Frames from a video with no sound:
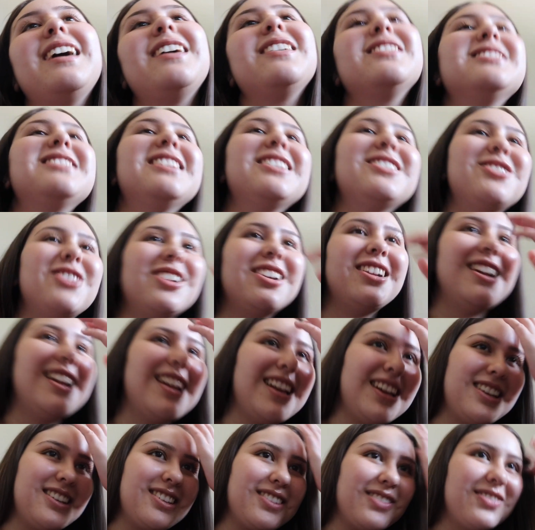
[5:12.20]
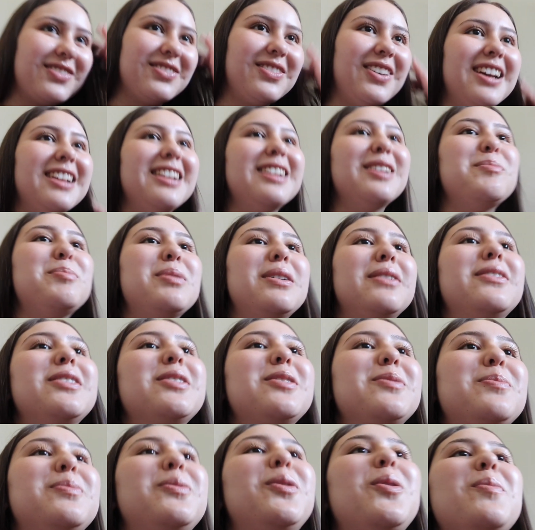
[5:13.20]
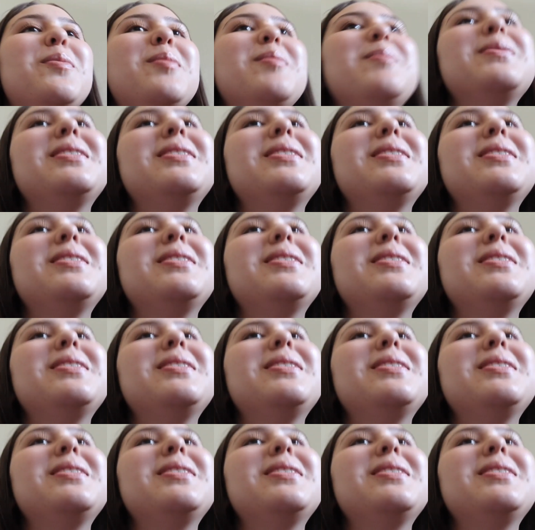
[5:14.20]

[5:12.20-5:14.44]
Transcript: was like trying to like find the perfect moment,